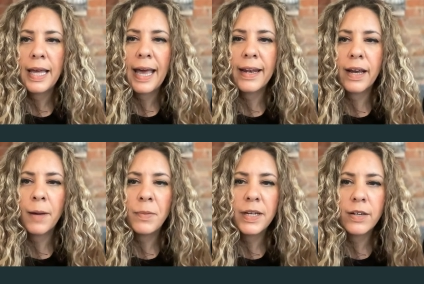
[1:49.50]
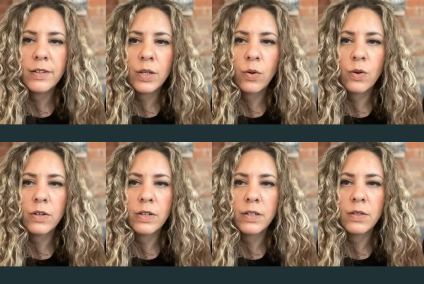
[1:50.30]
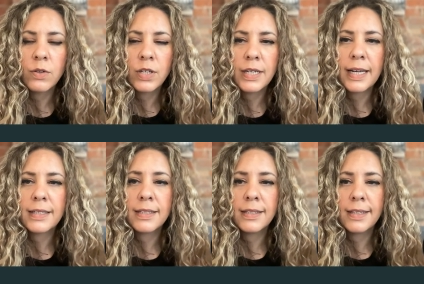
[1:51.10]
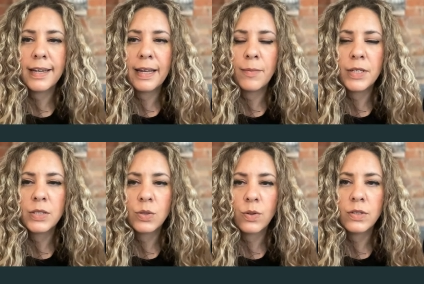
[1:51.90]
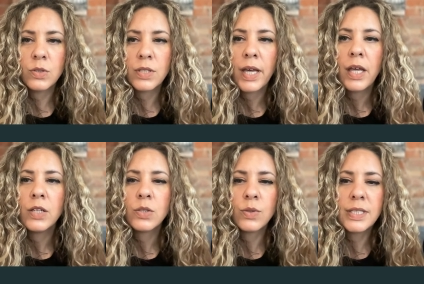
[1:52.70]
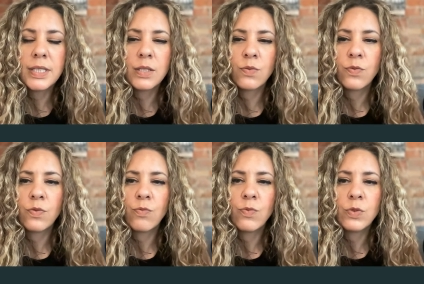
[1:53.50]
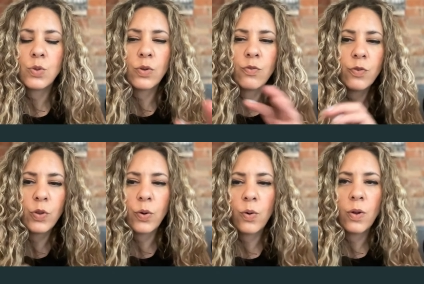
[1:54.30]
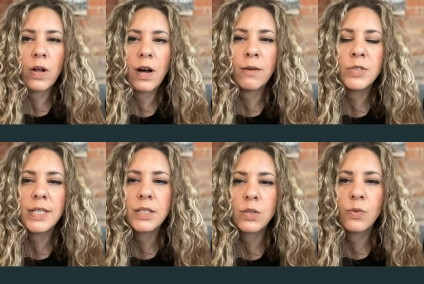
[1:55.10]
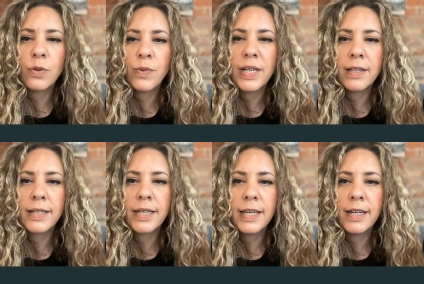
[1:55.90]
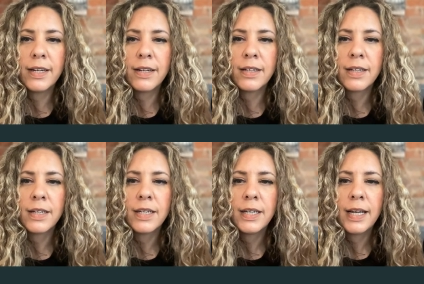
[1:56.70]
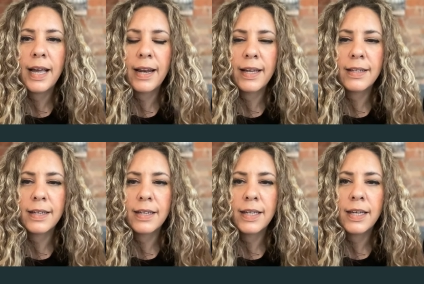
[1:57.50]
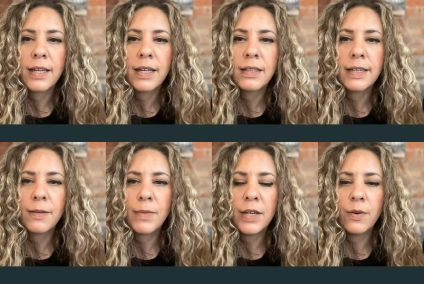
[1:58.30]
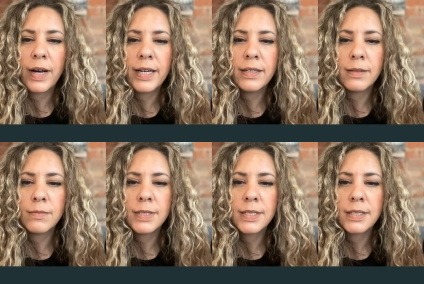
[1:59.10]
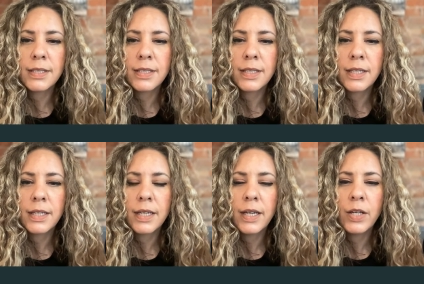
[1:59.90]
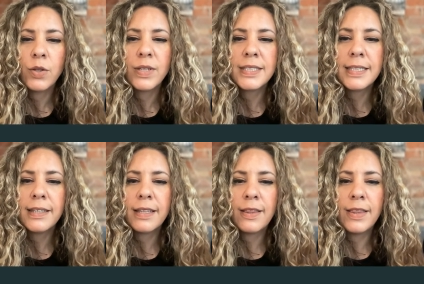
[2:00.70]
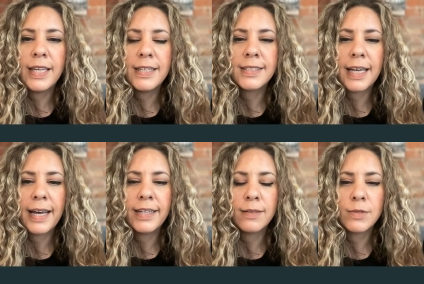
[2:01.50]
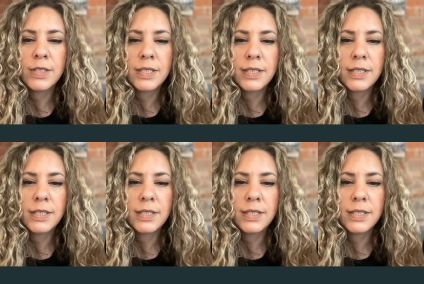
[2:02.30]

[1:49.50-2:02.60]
and up here in the corner, connect a dynamic source. So this is sort of for the whole object. So when we click here and I click link menu items, you can see that these items